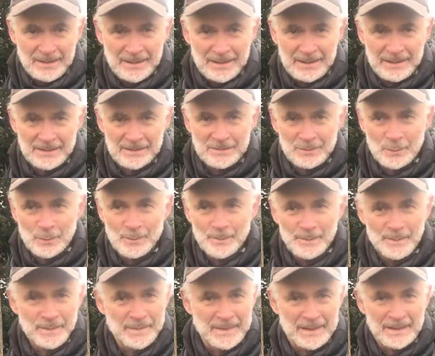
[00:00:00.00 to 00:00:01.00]
Now,
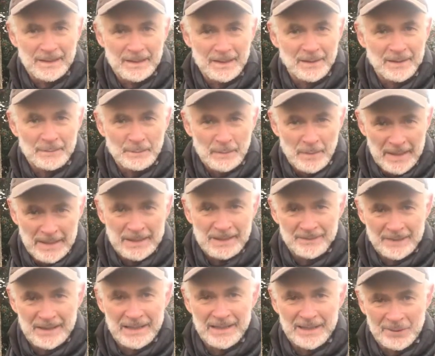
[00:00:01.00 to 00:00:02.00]
like many of
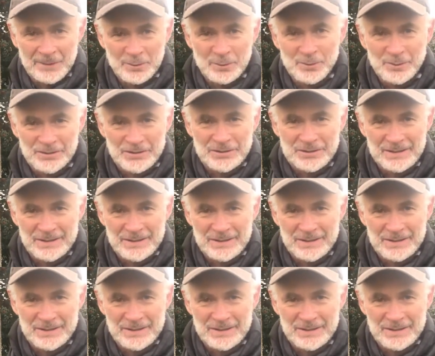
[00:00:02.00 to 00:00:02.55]
our laws,